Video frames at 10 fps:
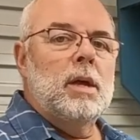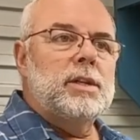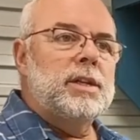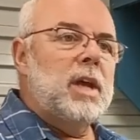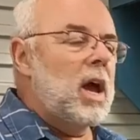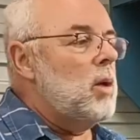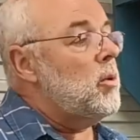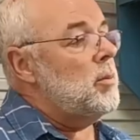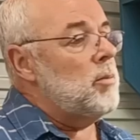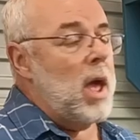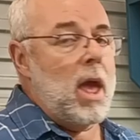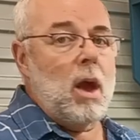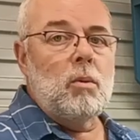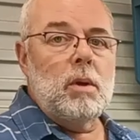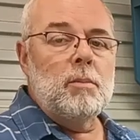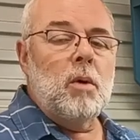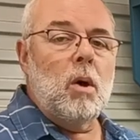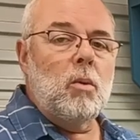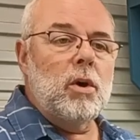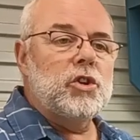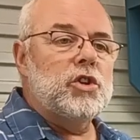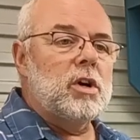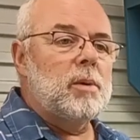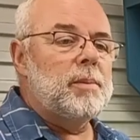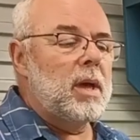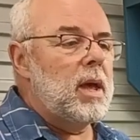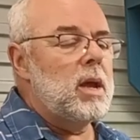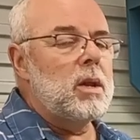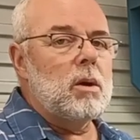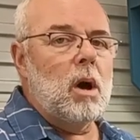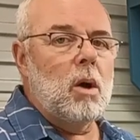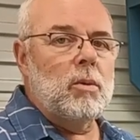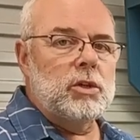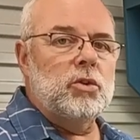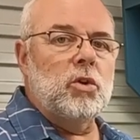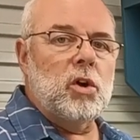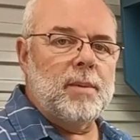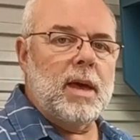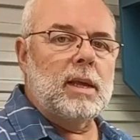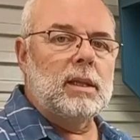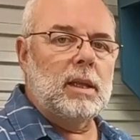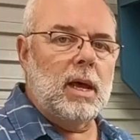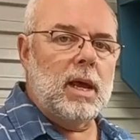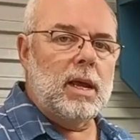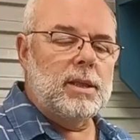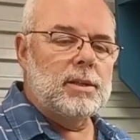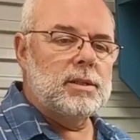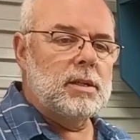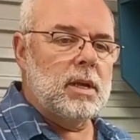And today we're in my workshop and I want to talk about lathes,